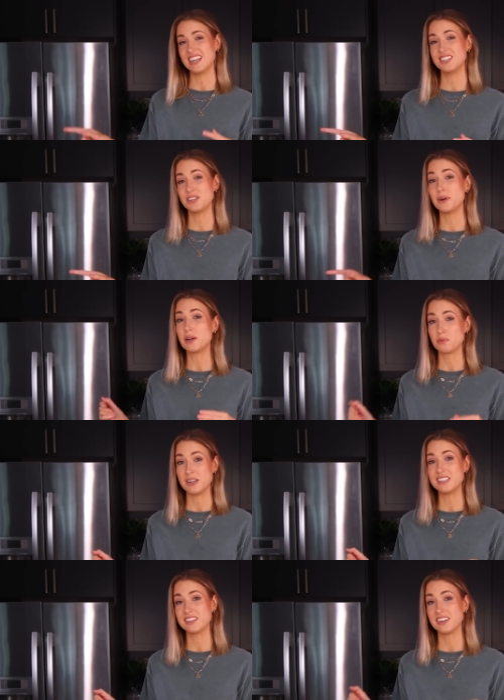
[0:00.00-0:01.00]
into and
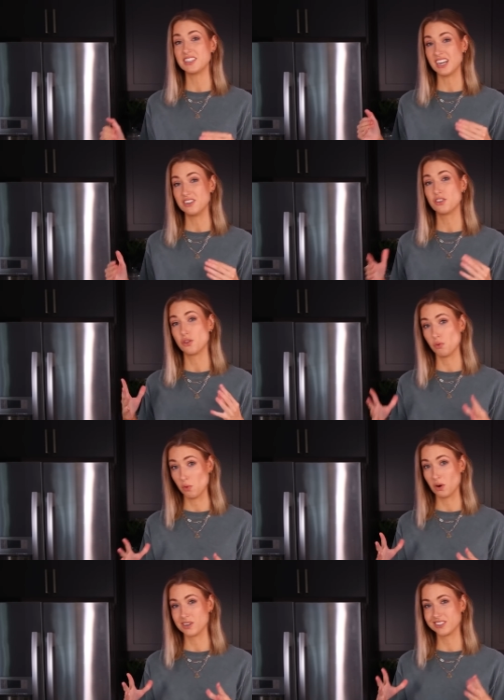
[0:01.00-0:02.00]
research into the
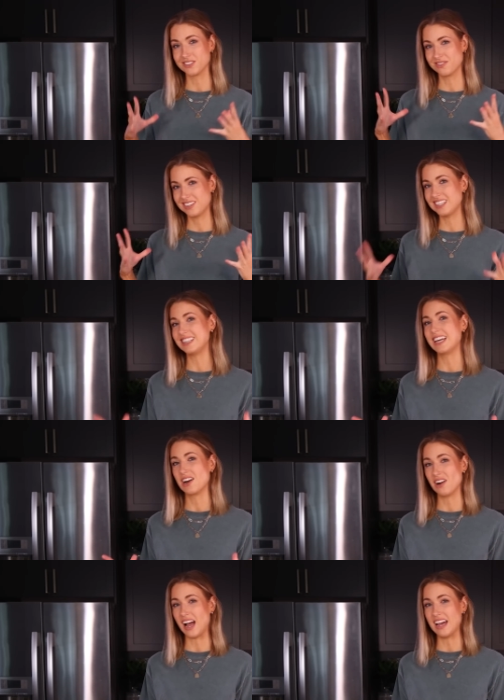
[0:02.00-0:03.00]
world of
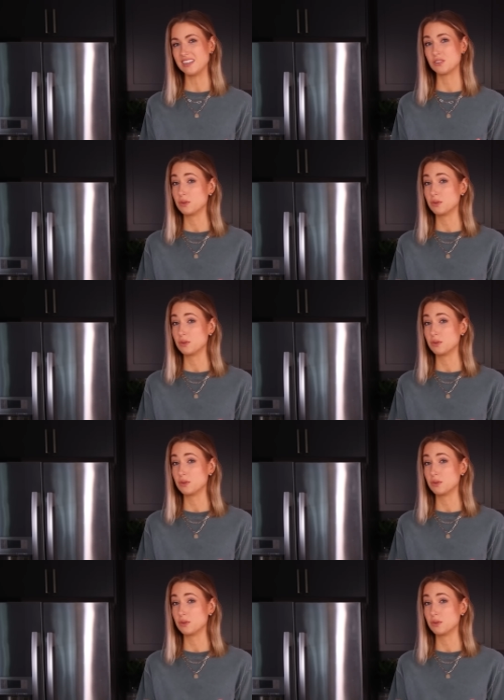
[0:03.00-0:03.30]
clear ice,